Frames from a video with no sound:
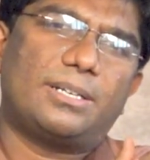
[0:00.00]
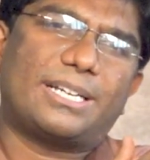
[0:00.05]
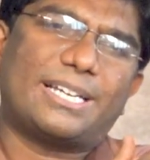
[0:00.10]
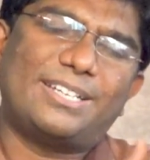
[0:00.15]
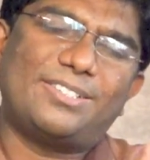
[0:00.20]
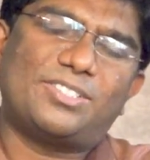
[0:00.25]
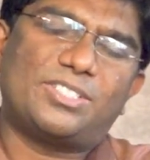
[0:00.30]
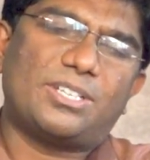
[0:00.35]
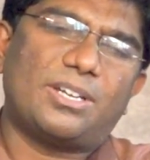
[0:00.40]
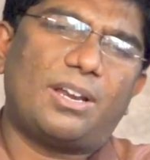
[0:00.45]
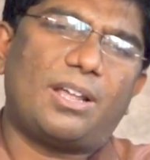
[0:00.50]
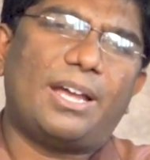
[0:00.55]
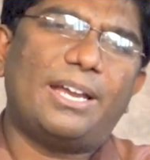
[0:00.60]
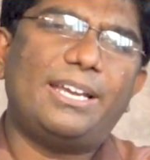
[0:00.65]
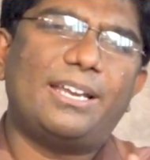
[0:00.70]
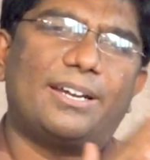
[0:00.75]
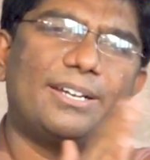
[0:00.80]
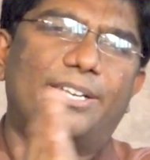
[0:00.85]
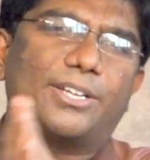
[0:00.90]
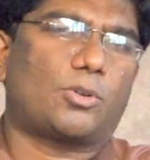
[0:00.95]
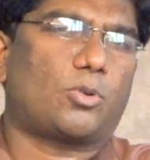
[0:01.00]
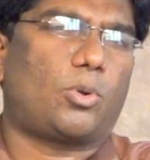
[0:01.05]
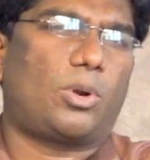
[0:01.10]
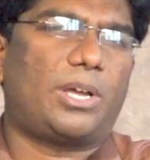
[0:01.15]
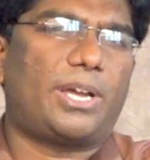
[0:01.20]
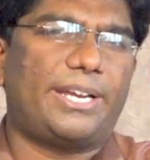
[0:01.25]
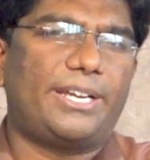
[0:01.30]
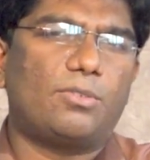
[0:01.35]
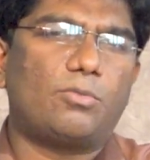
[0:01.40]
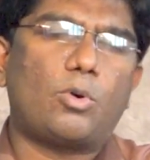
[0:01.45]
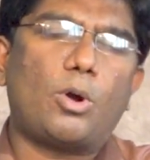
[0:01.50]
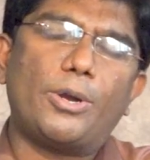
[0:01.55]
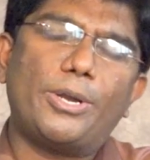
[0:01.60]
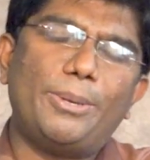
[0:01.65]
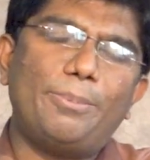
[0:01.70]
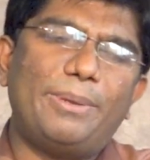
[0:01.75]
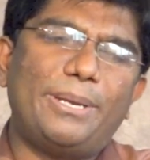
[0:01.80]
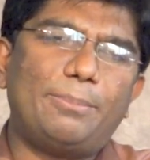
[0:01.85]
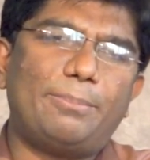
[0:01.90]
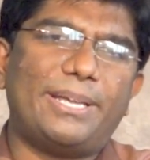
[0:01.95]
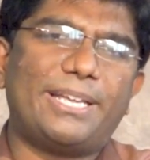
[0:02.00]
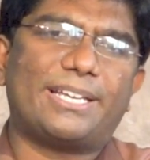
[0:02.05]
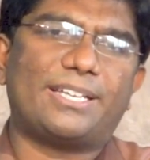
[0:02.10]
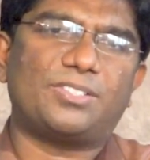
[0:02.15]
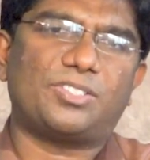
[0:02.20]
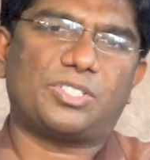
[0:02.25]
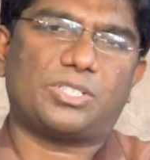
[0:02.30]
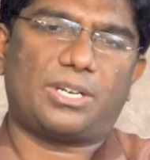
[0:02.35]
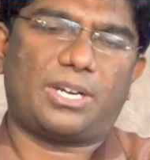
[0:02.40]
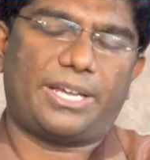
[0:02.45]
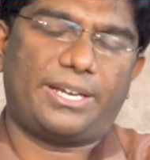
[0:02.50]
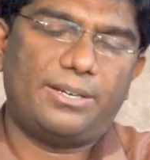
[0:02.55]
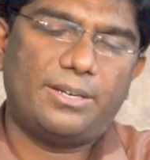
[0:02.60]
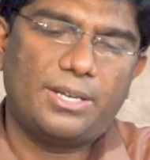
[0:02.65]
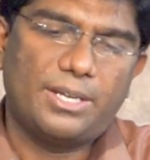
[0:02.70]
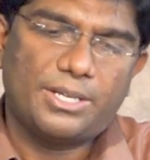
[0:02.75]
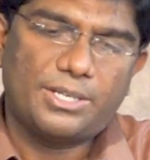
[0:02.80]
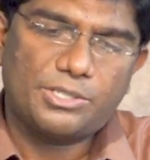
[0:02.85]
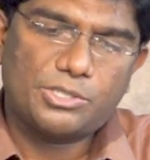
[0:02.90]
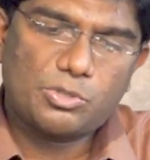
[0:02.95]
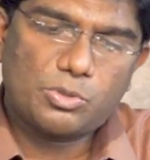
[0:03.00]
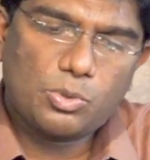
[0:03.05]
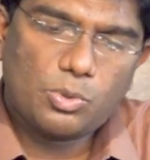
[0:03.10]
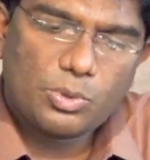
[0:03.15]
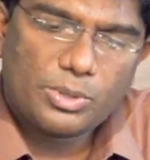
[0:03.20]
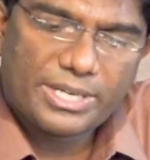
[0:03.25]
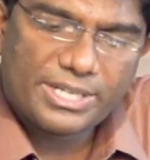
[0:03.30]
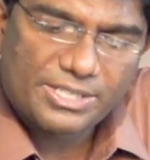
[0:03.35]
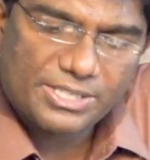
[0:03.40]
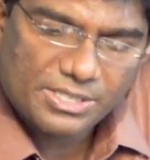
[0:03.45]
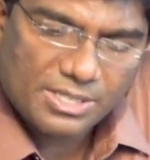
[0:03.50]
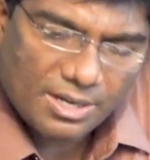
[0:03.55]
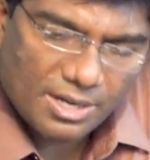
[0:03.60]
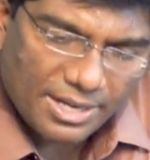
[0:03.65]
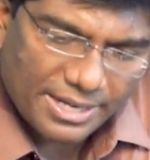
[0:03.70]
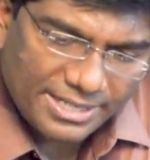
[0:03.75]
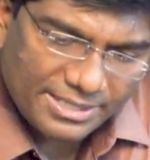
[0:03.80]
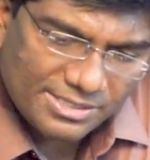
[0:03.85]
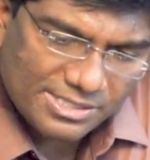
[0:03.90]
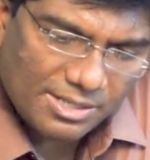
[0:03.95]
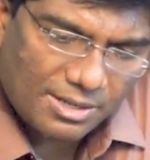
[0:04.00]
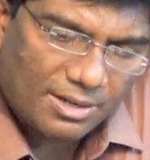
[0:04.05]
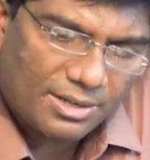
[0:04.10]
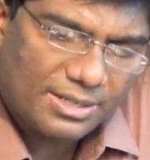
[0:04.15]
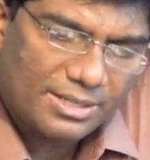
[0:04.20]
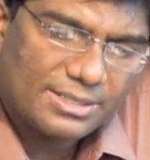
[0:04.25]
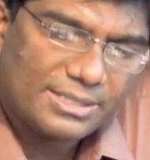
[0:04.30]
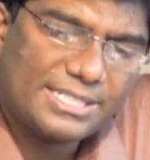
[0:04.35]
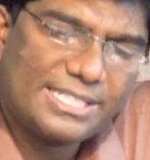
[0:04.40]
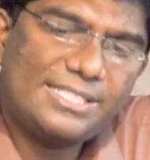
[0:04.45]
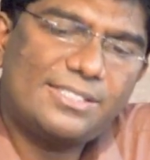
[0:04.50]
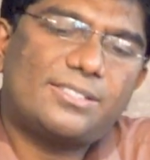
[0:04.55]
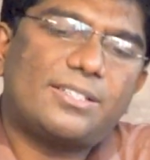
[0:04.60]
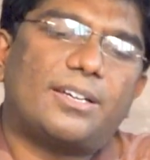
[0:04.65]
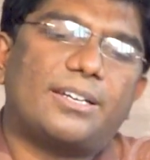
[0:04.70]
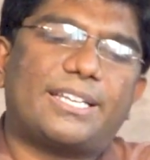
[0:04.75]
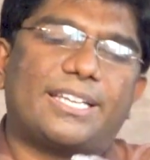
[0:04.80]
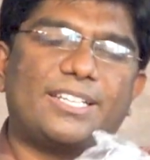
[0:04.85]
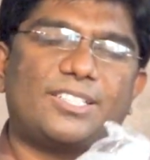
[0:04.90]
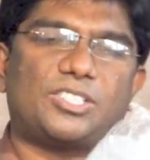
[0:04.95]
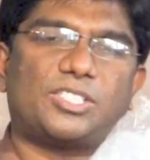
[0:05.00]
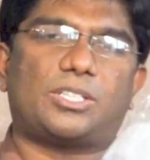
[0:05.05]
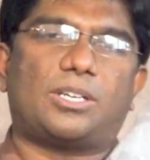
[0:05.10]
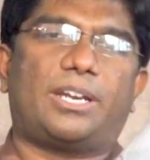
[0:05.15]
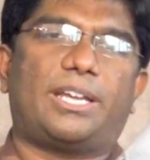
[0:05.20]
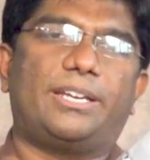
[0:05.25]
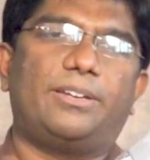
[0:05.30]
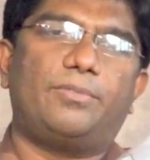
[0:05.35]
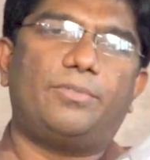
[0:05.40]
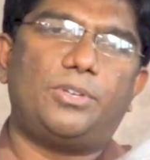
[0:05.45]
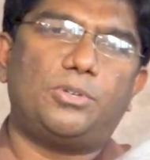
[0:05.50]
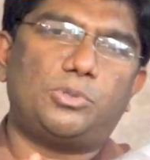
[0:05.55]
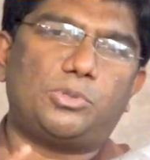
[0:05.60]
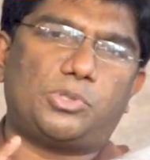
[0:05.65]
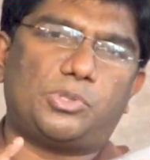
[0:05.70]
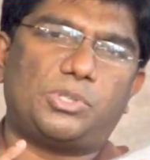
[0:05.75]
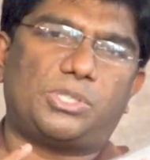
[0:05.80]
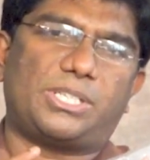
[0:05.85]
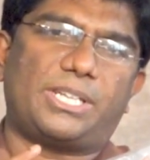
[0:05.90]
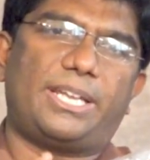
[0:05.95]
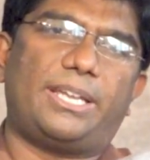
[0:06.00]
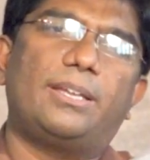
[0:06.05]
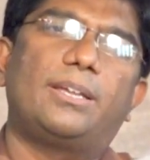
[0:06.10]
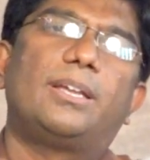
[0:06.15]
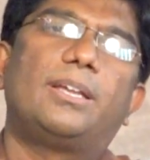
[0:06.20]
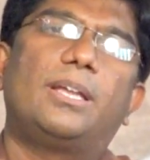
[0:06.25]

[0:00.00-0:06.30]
crystalloid and colloid. What do you mean by crystalloid? So crystalloids are, these are crystalloid. We used to say